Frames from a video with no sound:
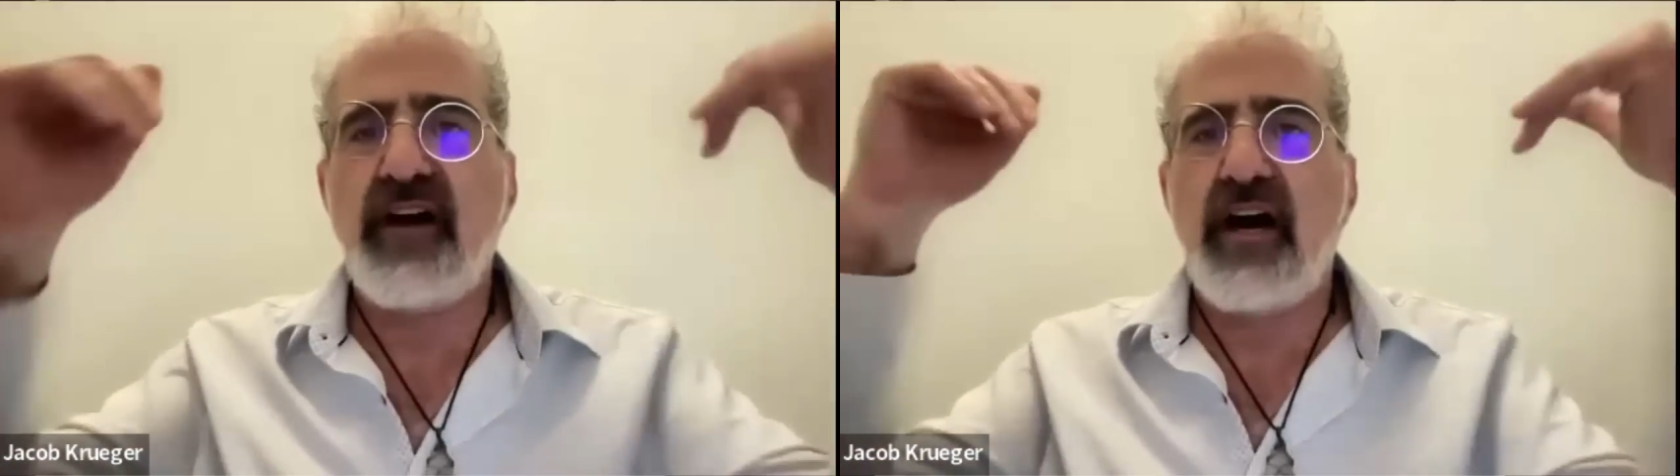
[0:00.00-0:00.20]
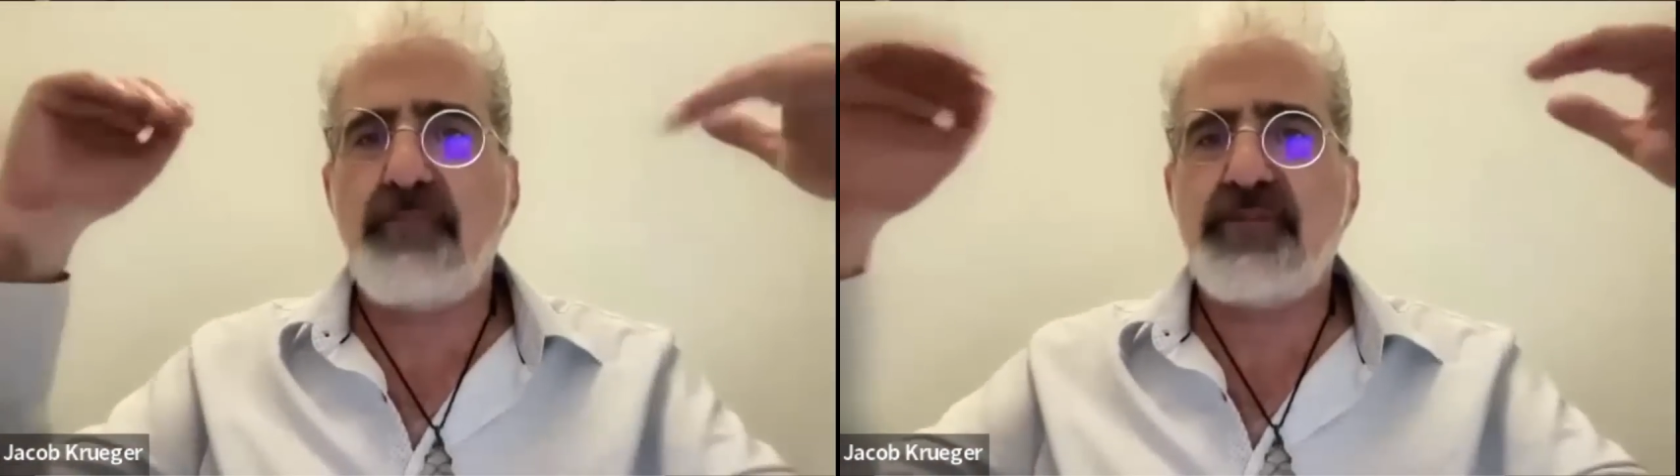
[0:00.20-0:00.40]

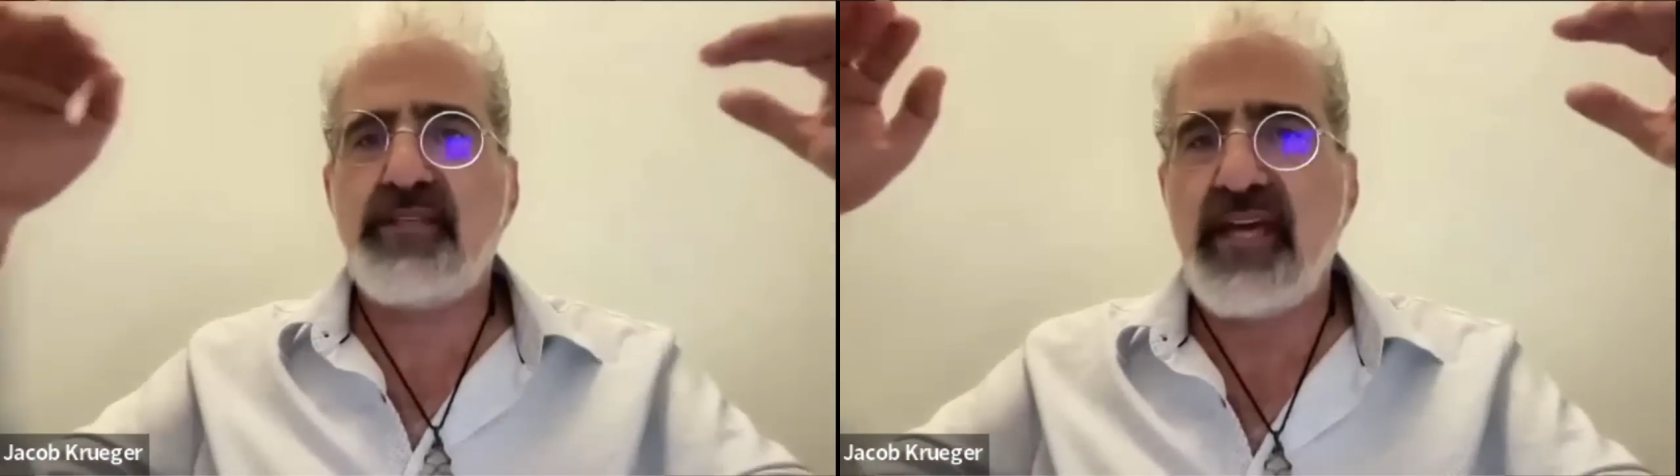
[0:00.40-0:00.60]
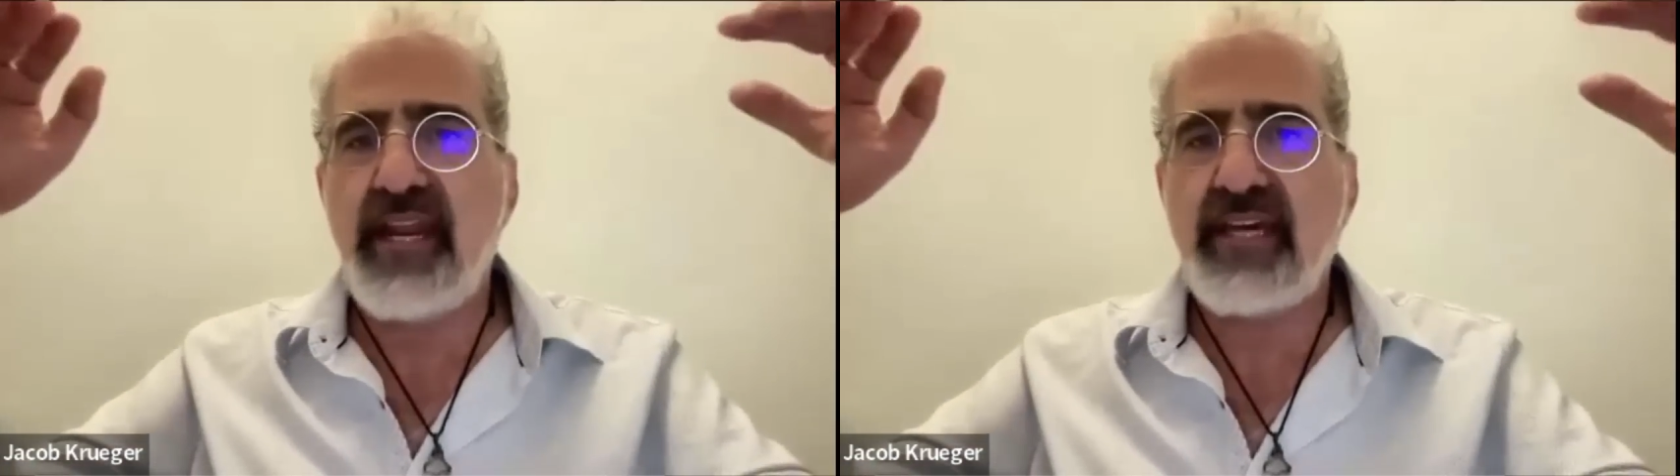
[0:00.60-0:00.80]
up to
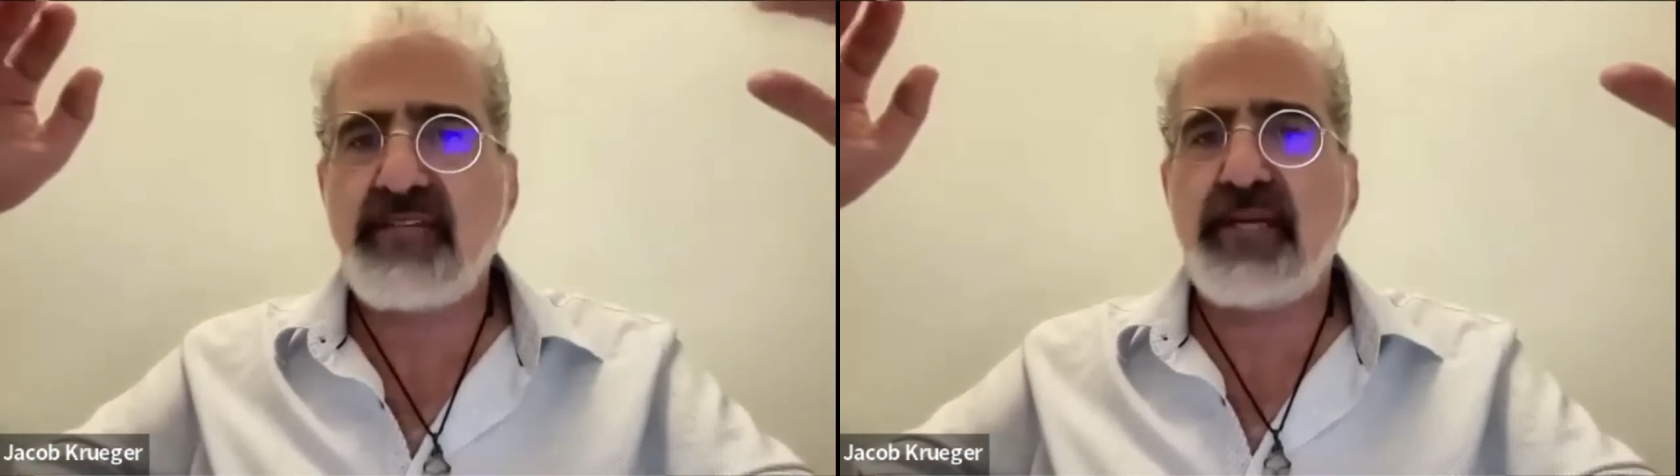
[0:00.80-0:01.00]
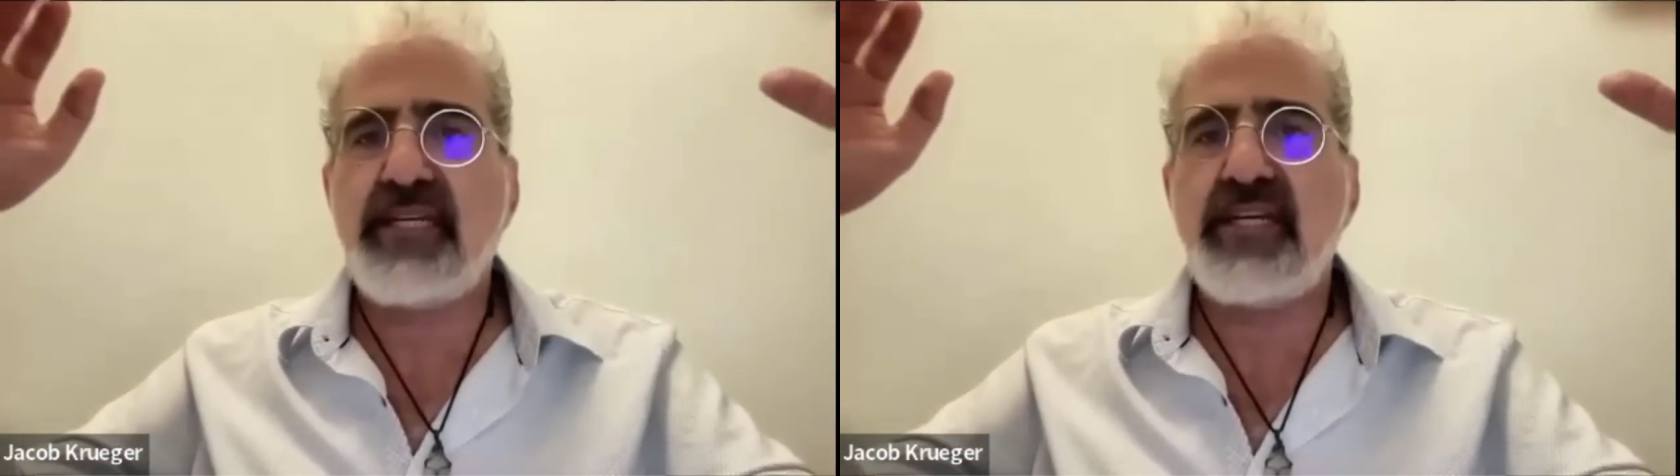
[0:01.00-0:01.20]
that
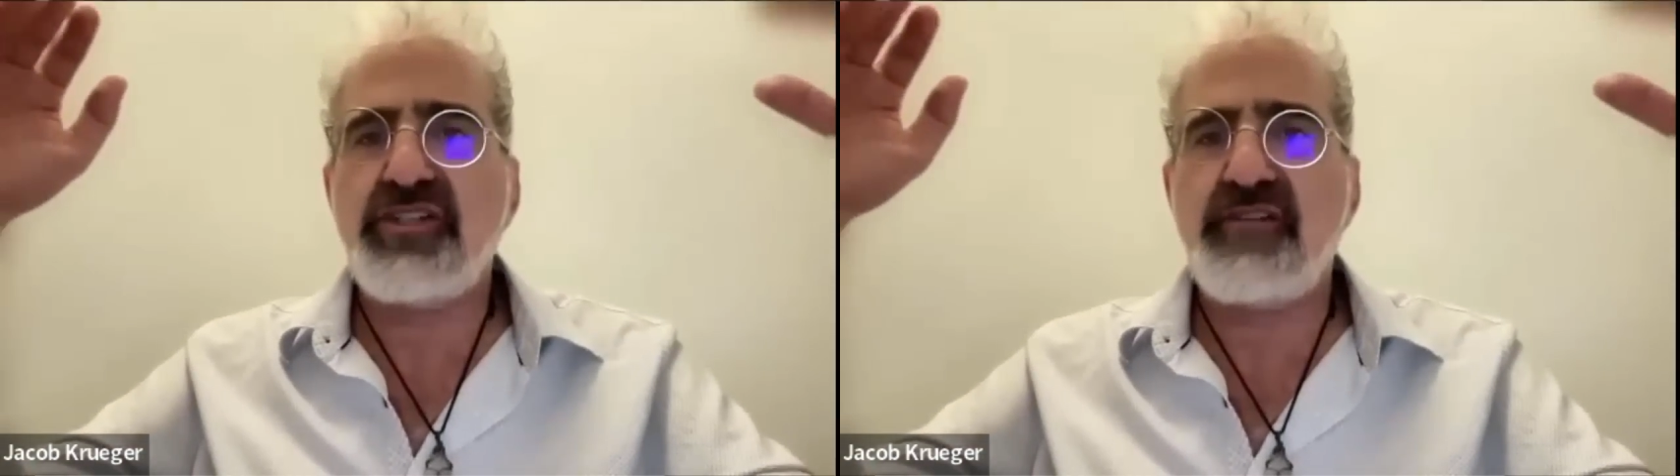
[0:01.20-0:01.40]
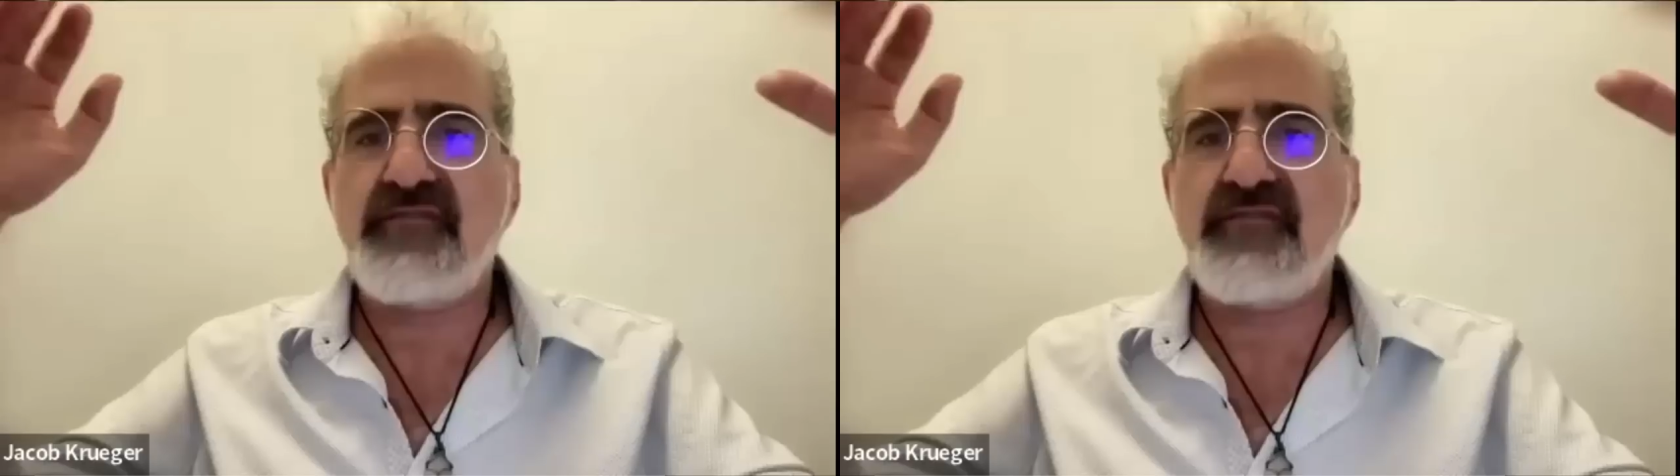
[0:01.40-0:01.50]
expectation of